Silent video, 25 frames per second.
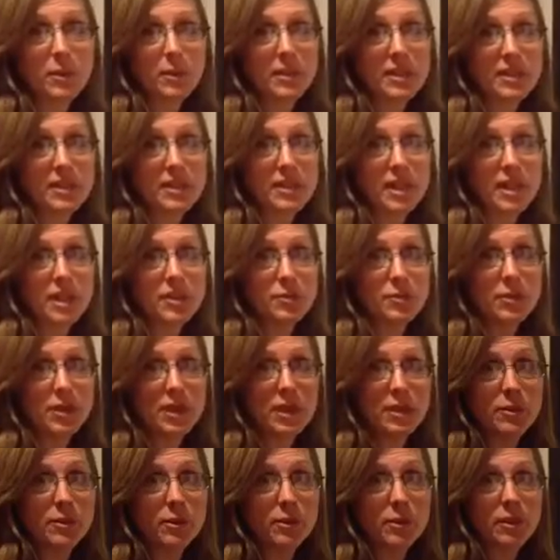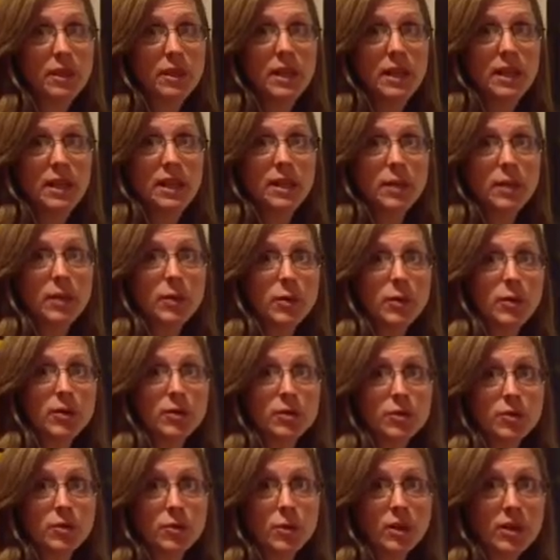means tetrahedral. In order
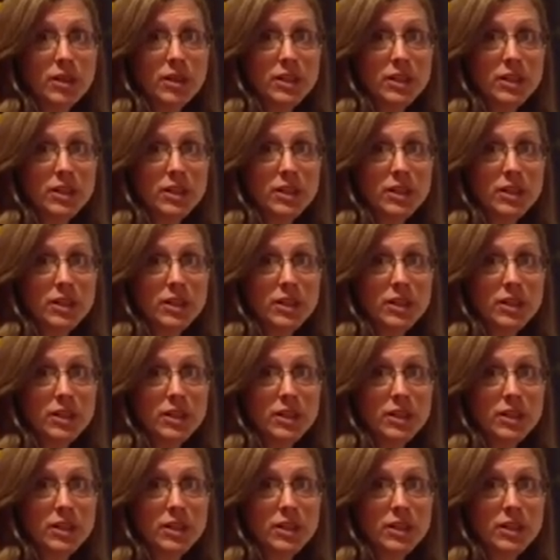to draw a